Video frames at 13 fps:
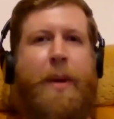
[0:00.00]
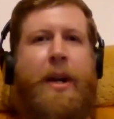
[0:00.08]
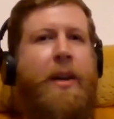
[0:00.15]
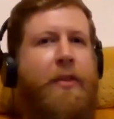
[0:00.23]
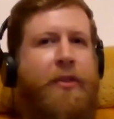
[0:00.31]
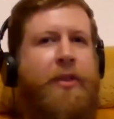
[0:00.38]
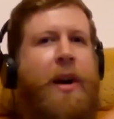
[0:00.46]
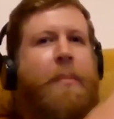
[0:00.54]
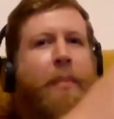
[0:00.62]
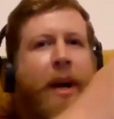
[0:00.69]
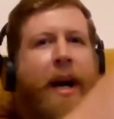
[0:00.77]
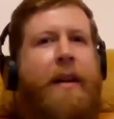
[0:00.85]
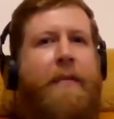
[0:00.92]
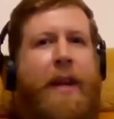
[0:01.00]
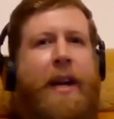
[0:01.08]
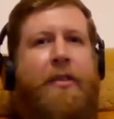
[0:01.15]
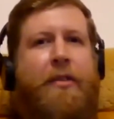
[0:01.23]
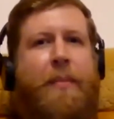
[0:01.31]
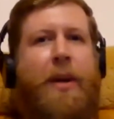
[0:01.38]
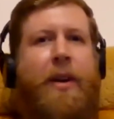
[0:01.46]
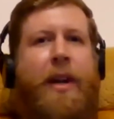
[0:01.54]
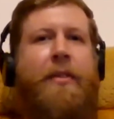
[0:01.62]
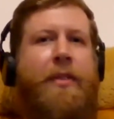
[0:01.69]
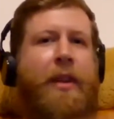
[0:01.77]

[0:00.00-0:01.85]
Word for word: but it is some part of the experience.